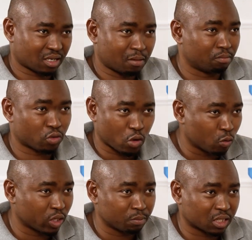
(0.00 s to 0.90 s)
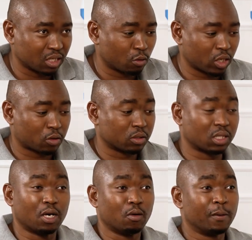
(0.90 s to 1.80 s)
I'm wrong when I'm saying white, because
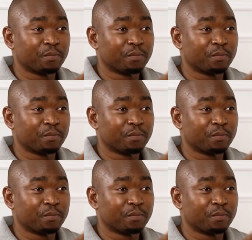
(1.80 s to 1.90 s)
now